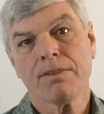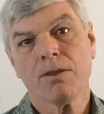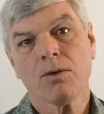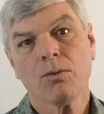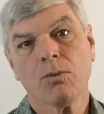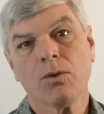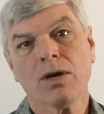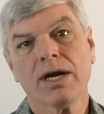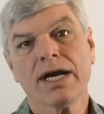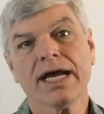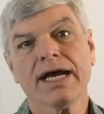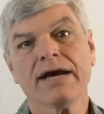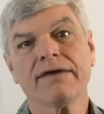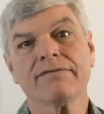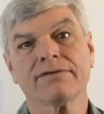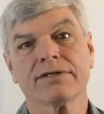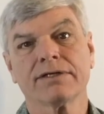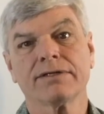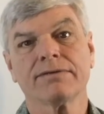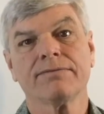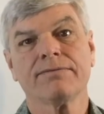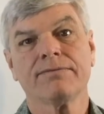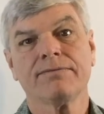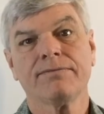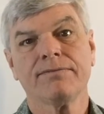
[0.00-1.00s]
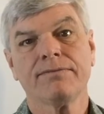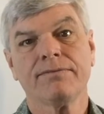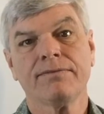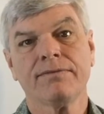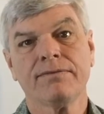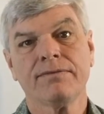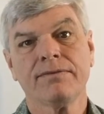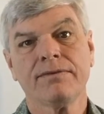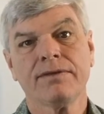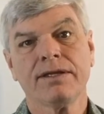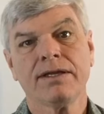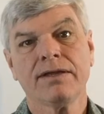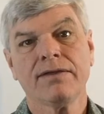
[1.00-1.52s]
whatever.
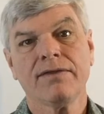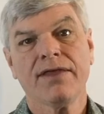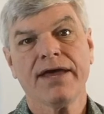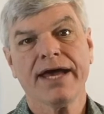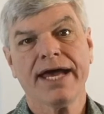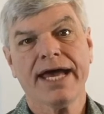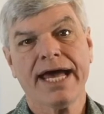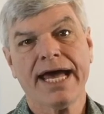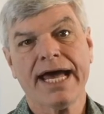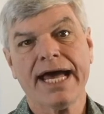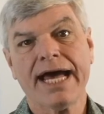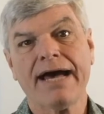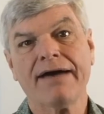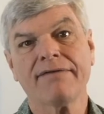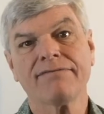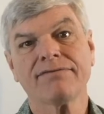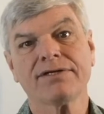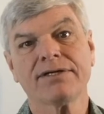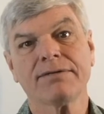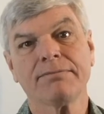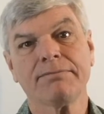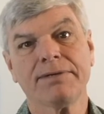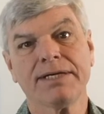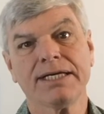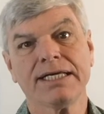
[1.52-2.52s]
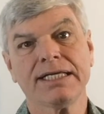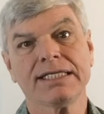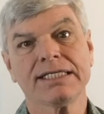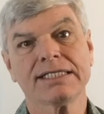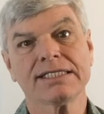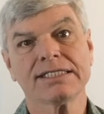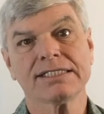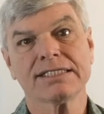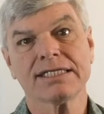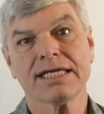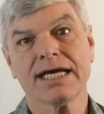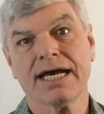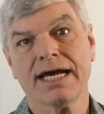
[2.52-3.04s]
They have to be the
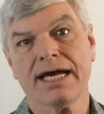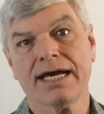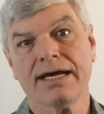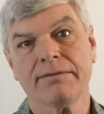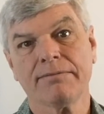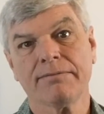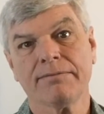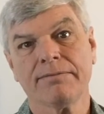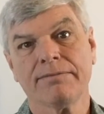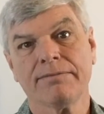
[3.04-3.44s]
same.